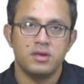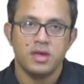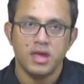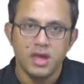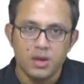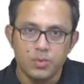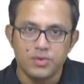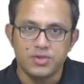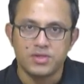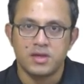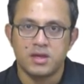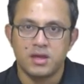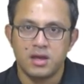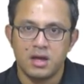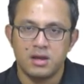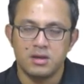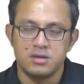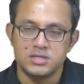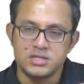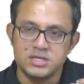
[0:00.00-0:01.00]
interesting
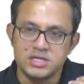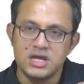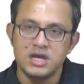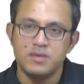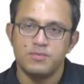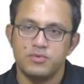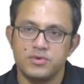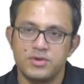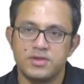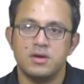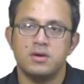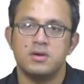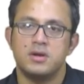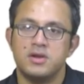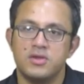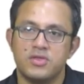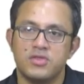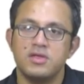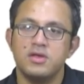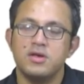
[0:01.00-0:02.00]
and deep
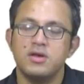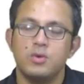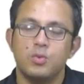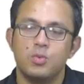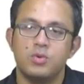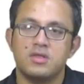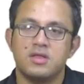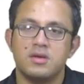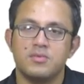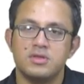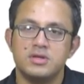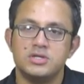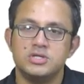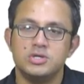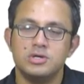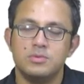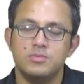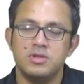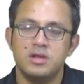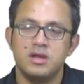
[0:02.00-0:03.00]
resonance with some of the
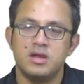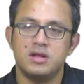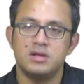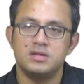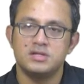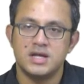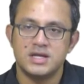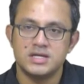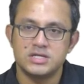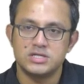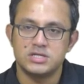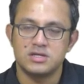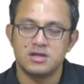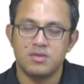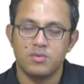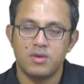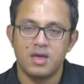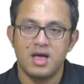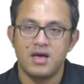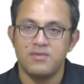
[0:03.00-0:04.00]
geopolitical
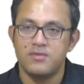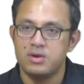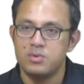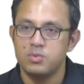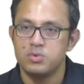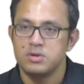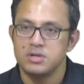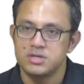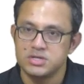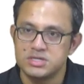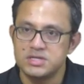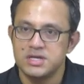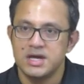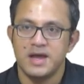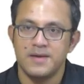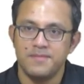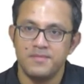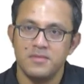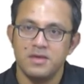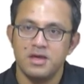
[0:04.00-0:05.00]
tensions we have in the world
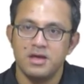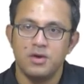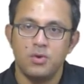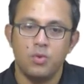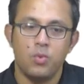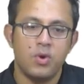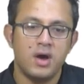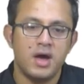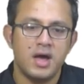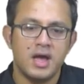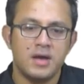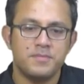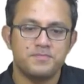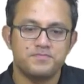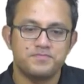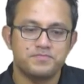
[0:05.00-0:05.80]
today, where